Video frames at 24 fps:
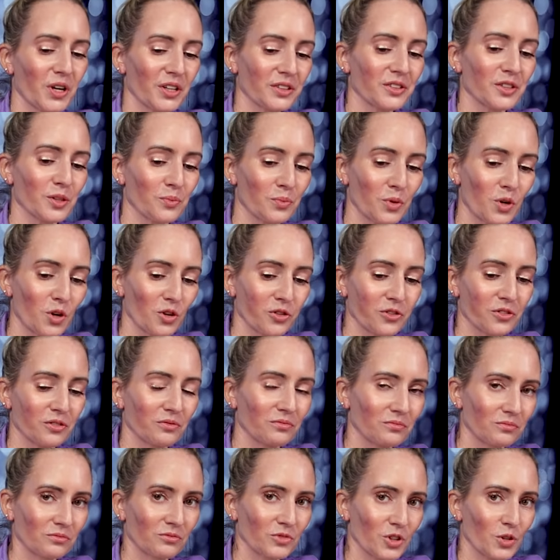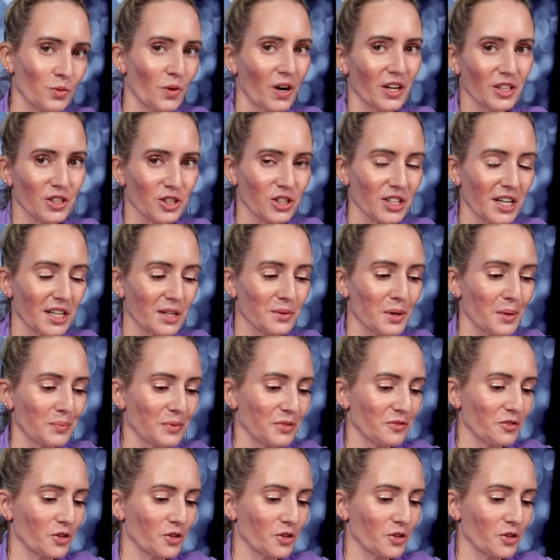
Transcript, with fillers: but they're both, you want to shake them up